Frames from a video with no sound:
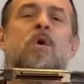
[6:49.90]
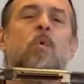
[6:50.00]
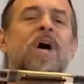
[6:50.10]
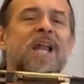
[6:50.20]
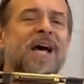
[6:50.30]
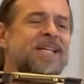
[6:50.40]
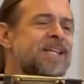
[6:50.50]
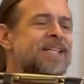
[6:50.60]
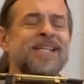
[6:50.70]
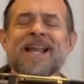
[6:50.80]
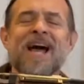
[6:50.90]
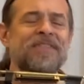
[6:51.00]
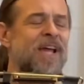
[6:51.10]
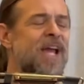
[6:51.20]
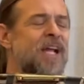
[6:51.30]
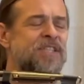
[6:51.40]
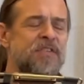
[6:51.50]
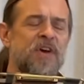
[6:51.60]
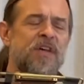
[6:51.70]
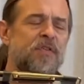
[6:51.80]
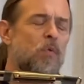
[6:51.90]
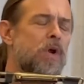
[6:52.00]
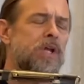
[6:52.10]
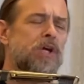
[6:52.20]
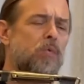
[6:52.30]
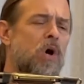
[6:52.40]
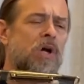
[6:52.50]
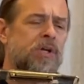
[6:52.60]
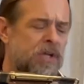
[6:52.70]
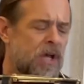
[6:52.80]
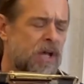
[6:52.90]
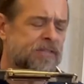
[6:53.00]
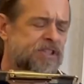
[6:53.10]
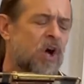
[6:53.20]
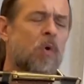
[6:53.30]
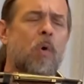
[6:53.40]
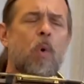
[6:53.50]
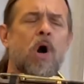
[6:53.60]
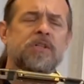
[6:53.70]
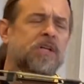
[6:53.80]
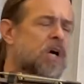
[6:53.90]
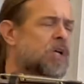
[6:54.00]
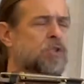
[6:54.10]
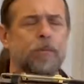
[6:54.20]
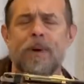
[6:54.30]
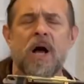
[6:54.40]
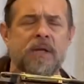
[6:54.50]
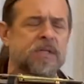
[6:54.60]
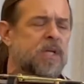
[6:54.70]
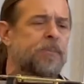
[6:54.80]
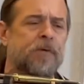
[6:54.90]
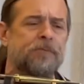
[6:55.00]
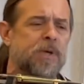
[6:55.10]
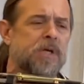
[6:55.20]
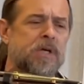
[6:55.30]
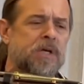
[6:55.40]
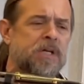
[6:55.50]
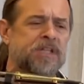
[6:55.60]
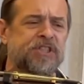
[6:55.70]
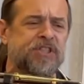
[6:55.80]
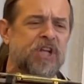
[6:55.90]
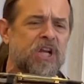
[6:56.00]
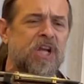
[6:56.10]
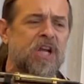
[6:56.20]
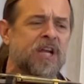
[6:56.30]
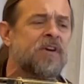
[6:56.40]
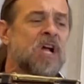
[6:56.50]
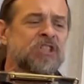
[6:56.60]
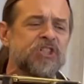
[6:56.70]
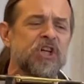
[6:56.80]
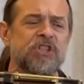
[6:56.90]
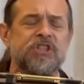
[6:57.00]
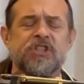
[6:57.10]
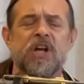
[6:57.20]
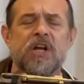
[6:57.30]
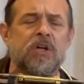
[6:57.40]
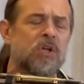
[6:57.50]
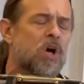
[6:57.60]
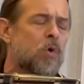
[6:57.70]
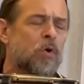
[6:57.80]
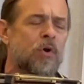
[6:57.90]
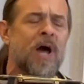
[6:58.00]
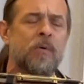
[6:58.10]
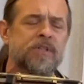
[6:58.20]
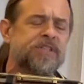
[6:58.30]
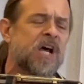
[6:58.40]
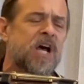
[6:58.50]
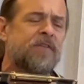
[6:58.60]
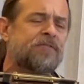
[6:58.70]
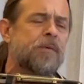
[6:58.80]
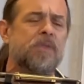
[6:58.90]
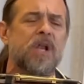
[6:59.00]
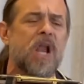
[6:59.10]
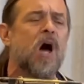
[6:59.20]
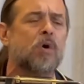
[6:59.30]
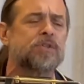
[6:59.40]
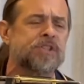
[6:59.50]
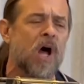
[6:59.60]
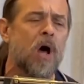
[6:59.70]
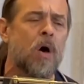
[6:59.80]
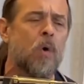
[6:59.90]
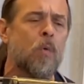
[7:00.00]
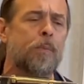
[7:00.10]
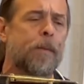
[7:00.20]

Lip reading: Well, I didn't like the answer that the winged one gave, so I walked a country mile to keep from being enslaved. Sun sank lower, I was dying from the loss of hope.